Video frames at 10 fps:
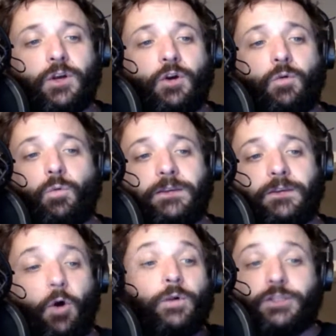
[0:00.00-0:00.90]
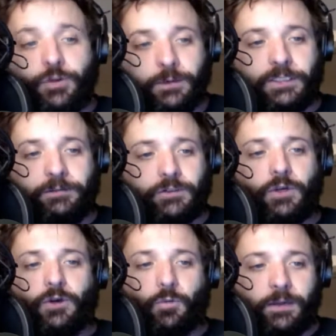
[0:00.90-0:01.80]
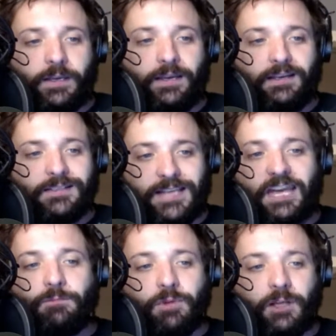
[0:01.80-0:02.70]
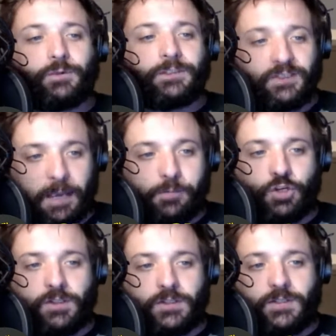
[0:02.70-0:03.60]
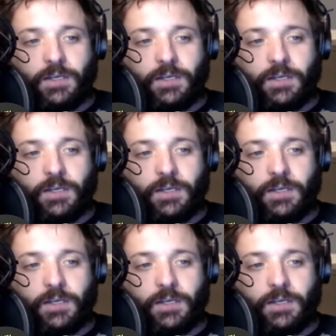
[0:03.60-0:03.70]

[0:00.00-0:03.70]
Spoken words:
with only 2 receivers with 10+ receptions.